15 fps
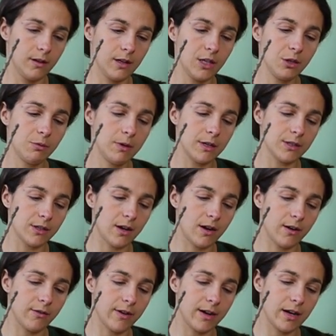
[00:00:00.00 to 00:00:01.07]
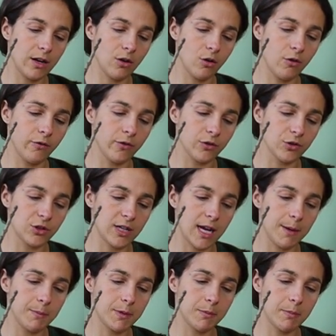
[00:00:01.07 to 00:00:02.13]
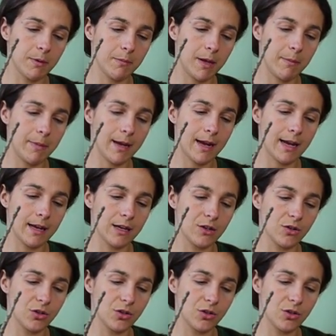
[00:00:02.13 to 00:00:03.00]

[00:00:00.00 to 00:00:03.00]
This one is already oval shaped, but maybe I can